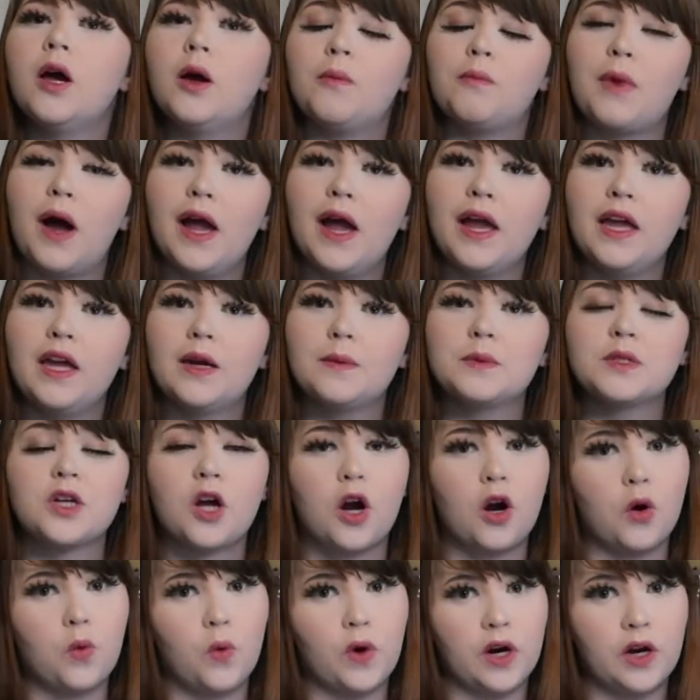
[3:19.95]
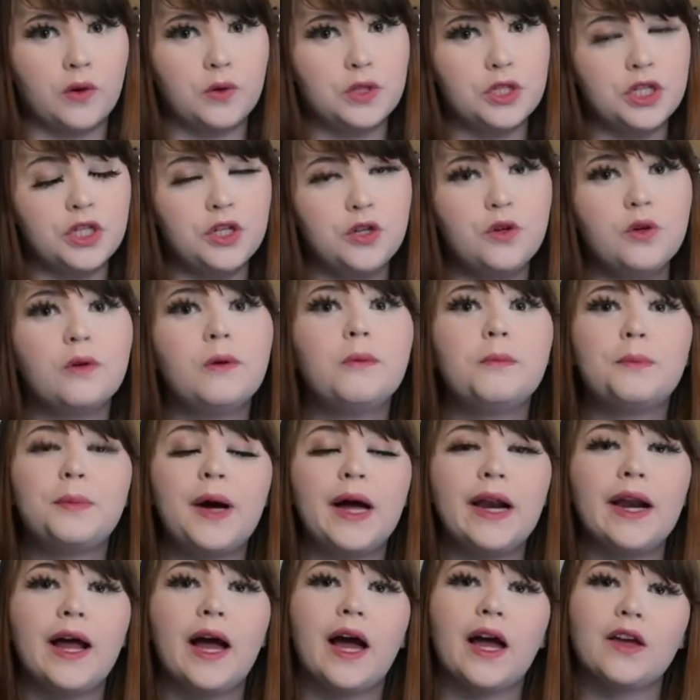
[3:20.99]
My hips are 102, but
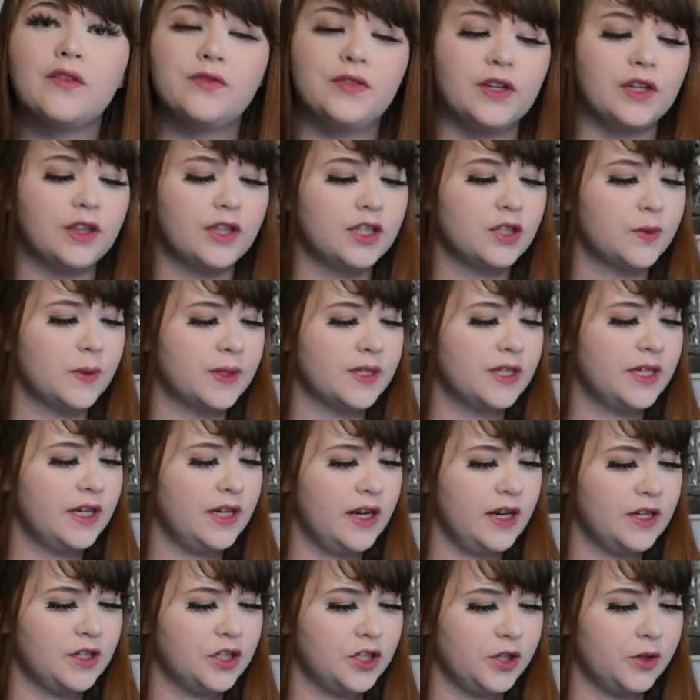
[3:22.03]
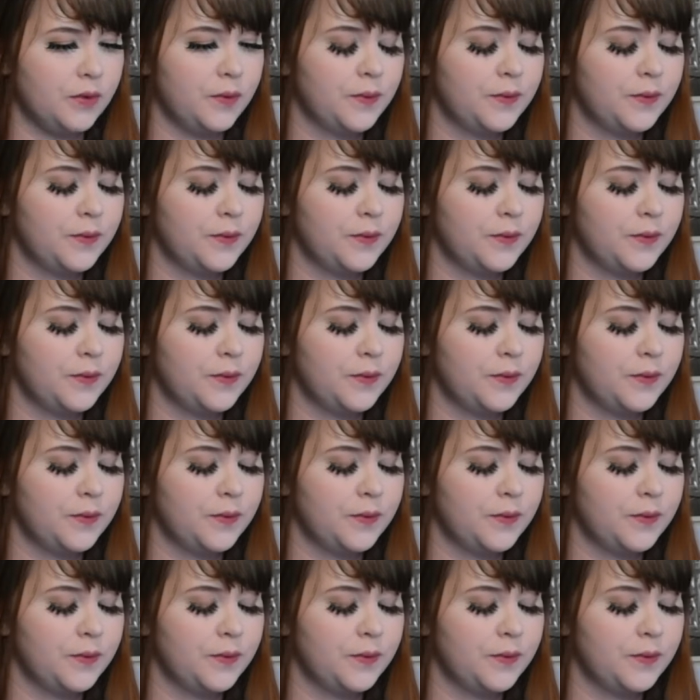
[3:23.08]
I figured this wasn't an issue.